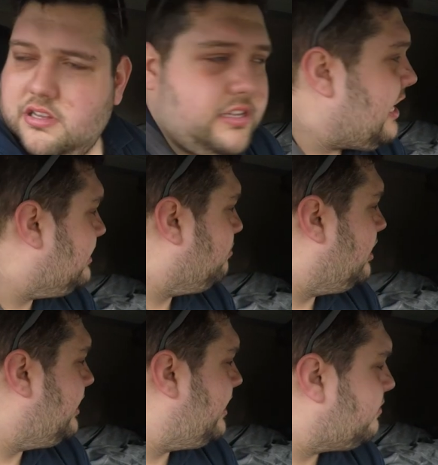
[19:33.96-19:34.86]
that's what I
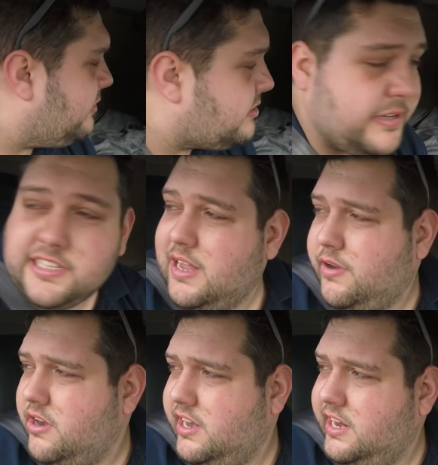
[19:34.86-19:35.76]
did, which means now
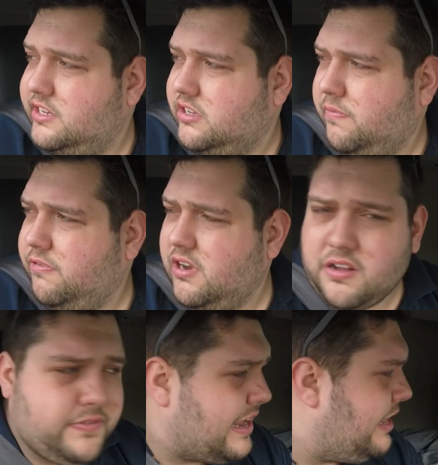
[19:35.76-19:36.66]
I only need to stop for
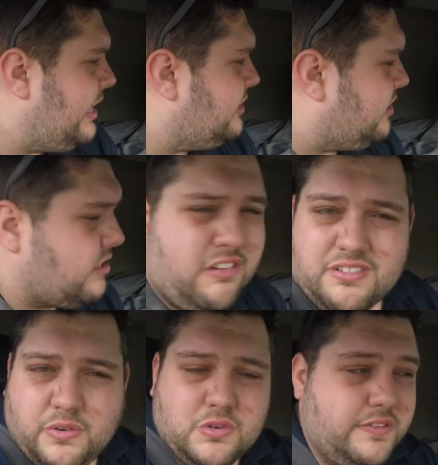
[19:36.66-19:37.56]
half an hour later, not
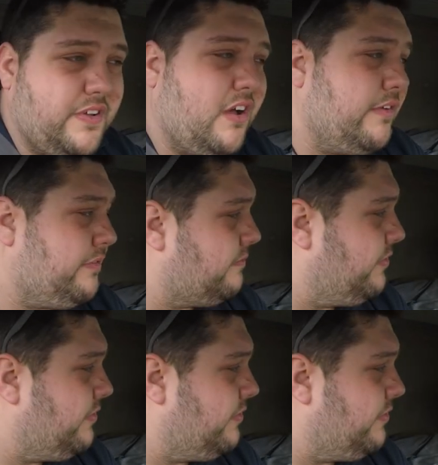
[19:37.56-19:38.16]
45.